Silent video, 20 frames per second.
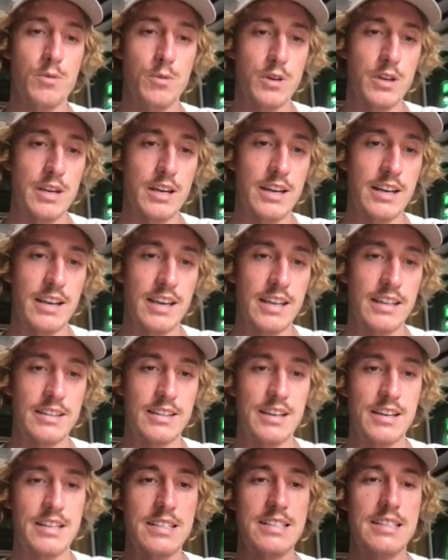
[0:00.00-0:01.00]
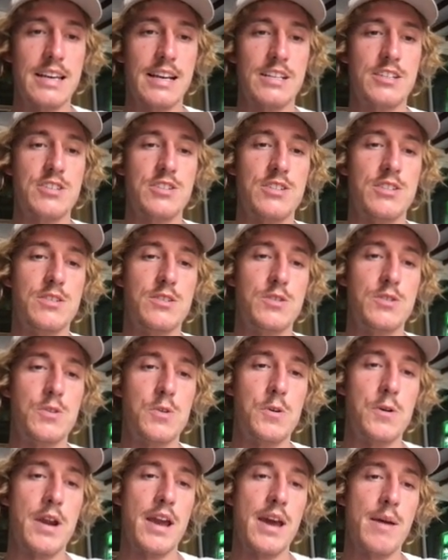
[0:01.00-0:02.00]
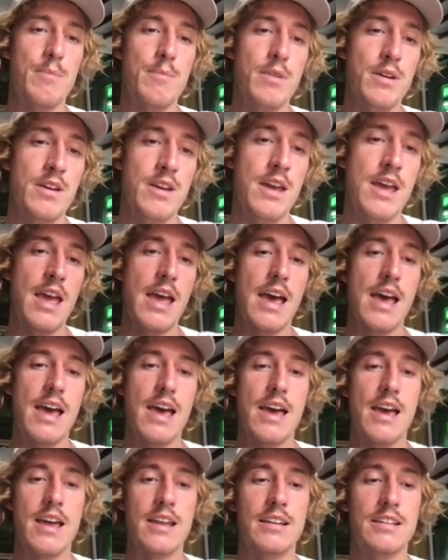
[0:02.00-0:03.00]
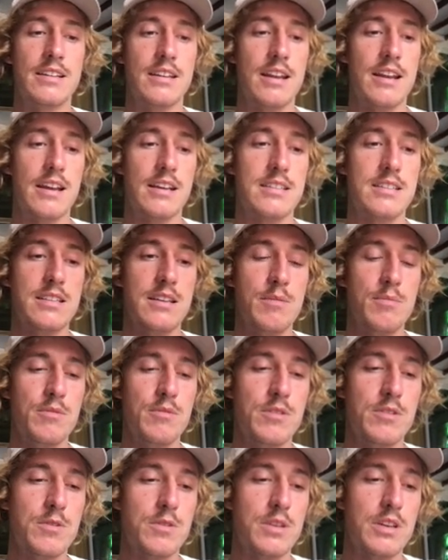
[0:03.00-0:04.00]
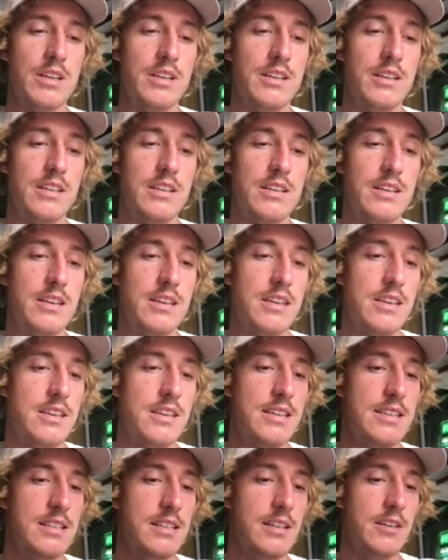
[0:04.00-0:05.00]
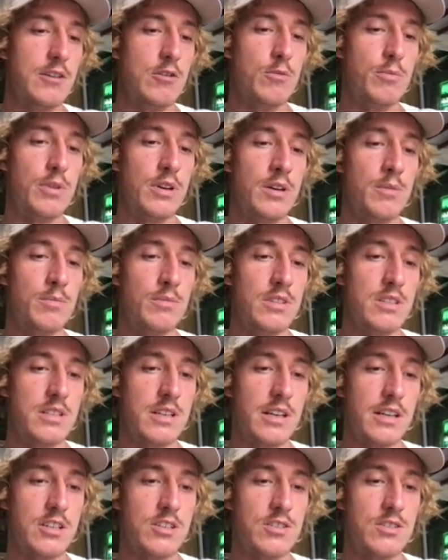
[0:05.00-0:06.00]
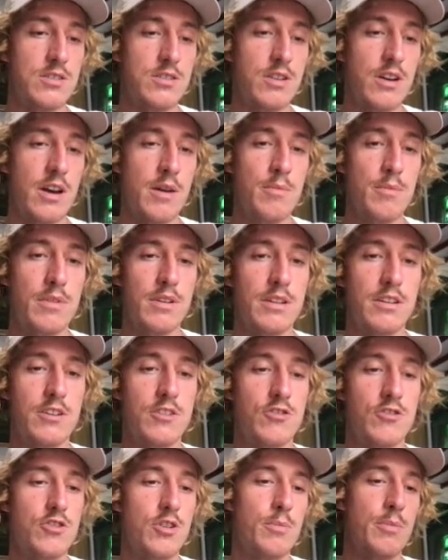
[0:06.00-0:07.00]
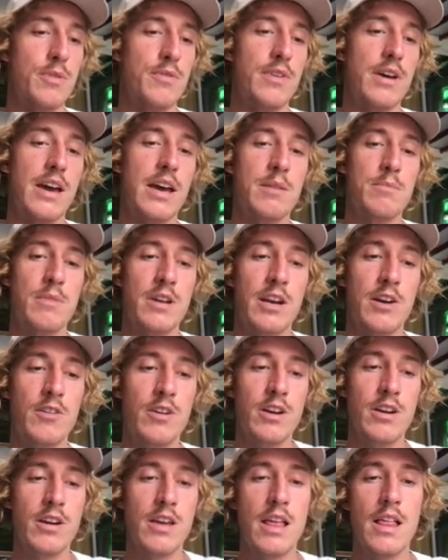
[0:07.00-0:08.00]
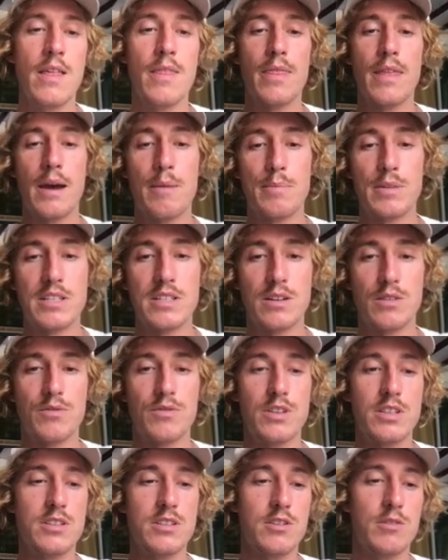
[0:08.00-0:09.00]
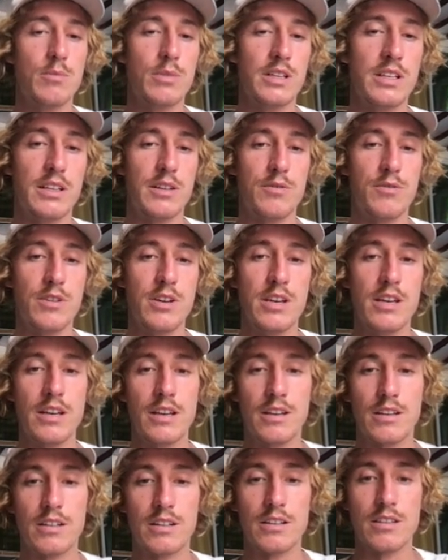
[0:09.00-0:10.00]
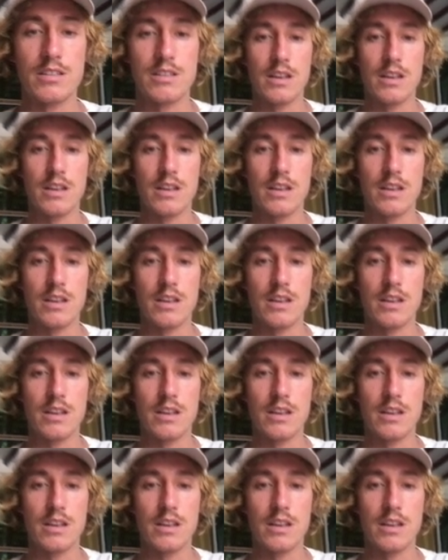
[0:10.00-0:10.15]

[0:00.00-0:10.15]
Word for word: where you got to get the section store app and in the next step you can easily open up the section store app in your Shopify admin area. The app itself is completely free and it does